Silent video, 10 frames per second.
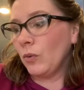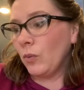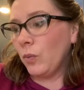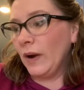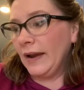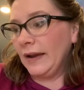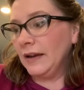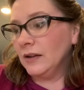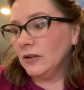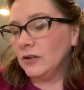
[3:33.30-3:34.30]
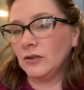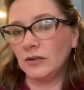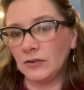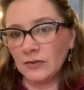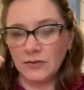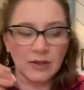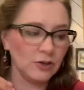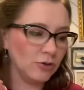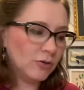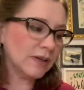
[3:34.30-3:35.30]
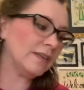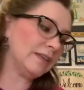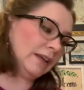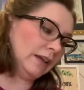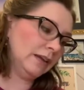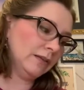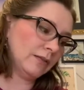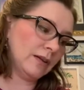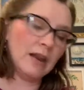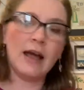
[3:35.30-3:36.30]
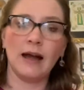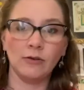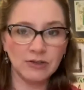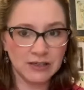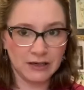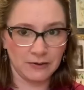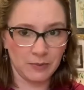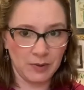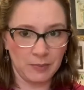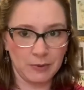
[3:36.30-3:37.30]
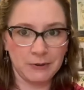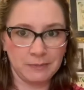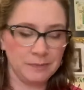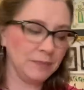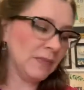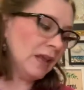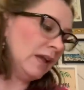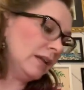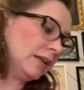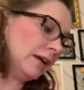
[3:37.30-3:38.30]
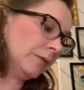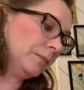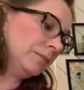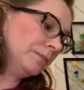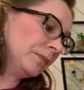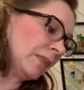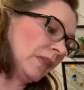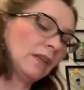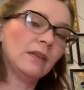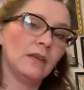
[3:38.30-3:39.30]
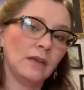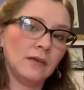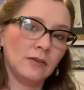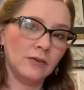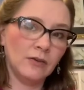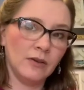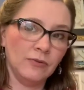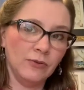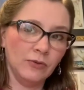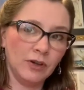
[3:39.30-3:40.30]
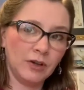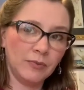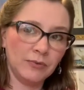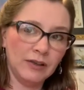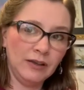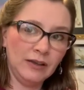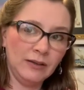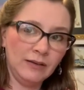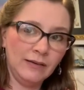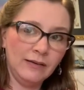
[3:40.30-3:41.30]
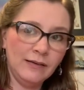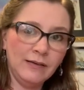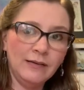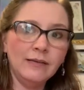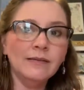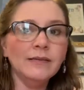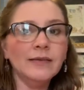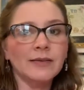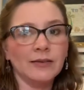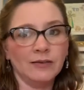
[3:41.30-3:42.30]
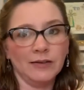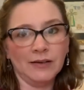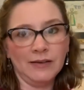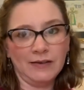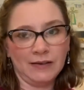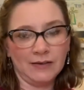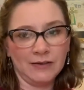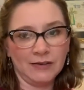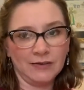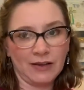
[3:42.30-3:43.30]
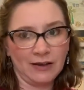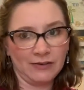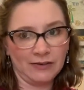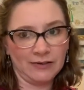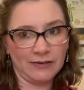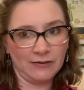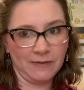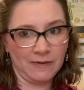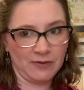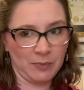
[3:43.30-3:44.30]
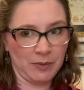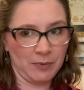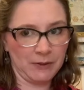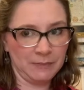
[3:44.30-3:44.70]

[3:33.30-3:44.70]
way that you can see and how to tear the paper. Now, if you look up really close, you're going to see that there's edges on this paper.